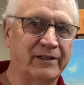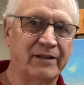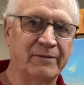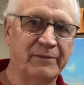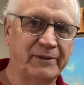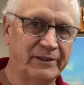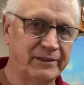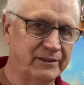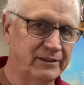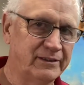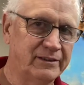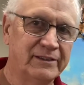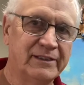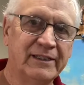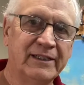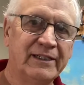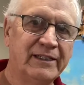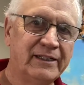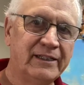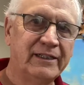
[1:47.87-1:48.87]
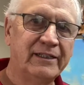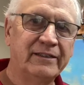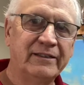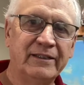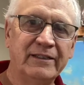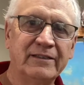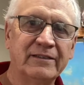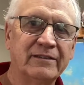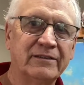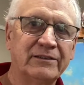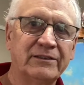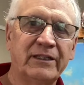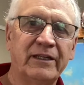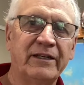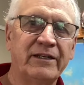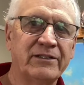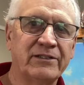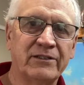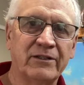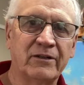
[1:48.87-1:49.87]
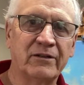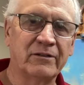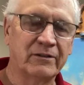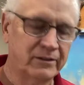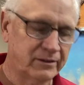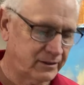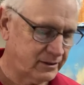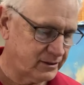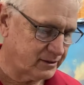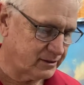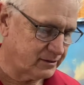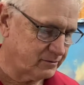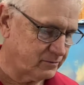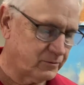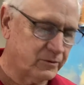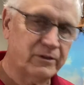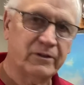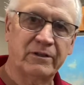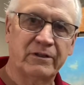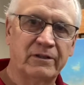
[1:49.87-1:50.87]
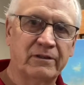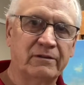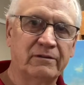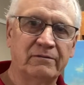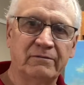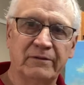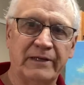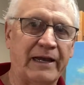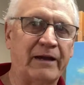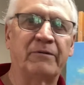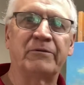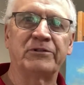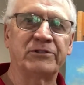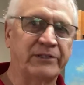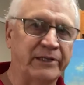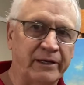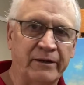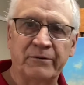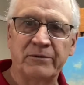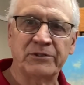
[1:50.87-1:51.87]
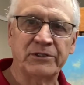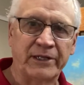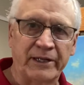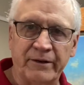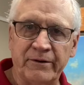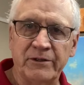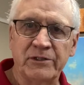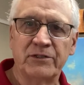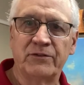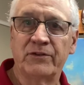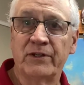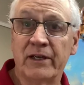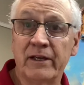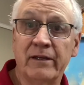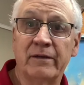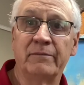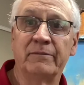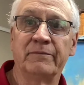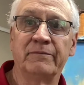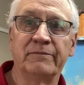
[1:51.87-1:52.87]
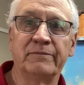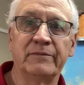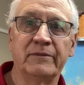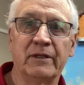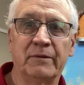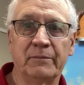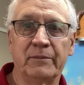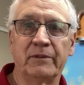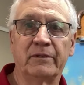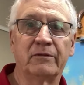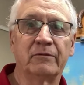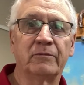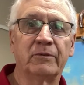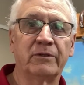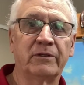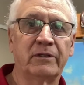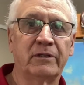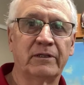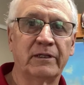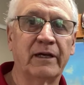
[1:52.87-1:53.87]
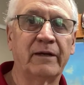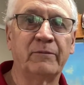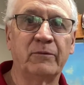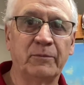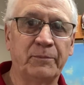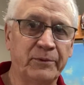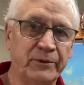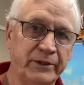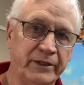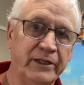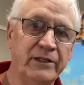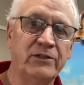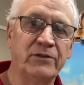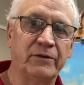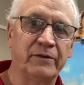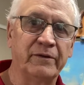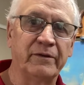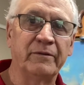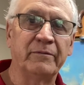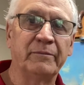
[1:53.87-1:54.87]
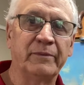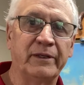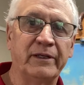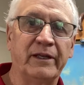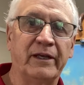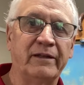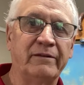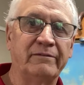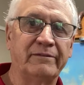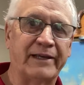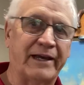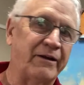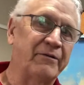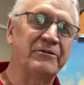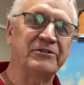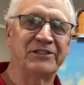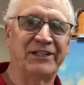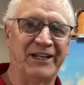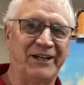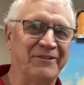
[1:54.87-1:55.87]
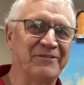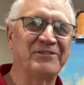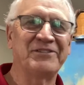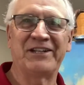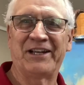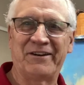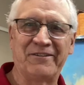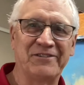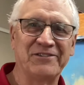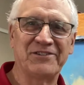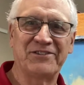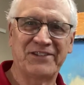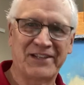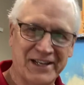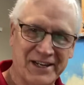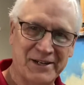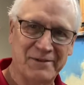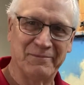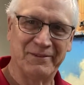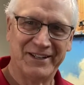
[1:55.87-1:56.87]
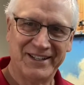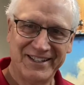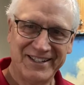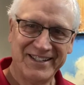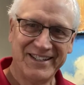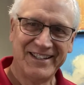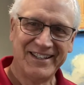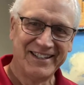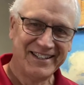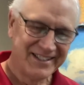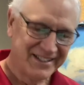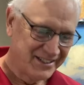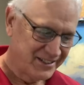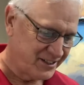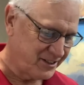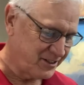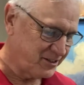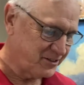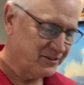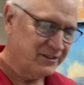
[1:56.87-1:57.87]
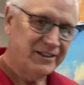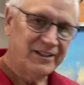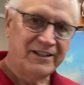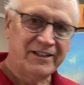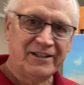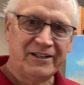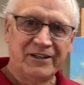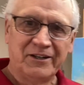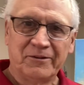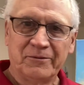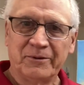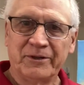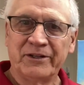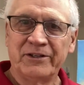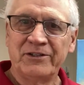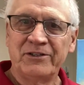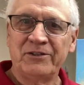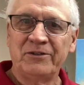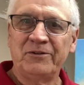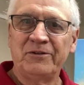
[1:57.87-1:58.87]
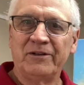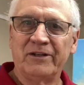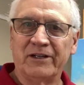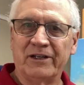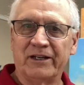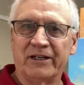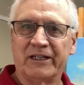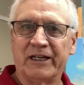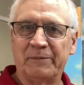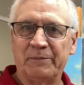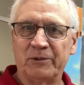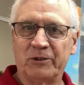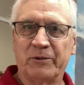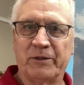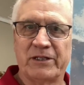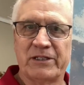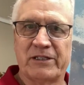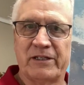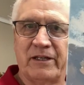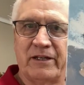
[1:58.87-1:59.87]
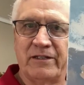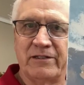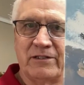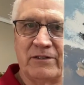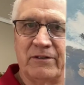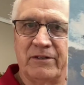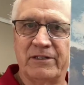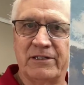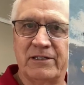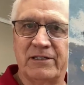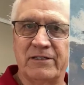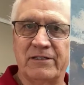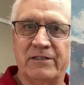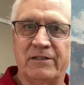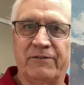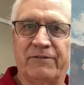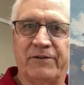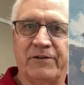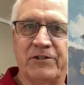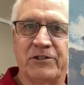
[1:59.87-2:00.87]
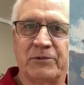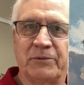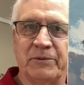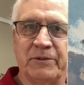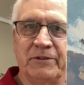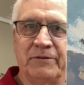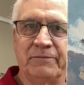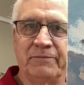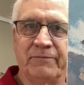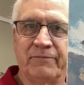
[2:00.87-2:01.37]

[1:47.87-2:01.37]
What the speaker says: I mean, these little studies aren't worth hours and hours and hours of time. I mean, they're worth the time we're putting into them, but not hours and hours and hours of time. So we're going to do a couple quick studies. So this is the first one.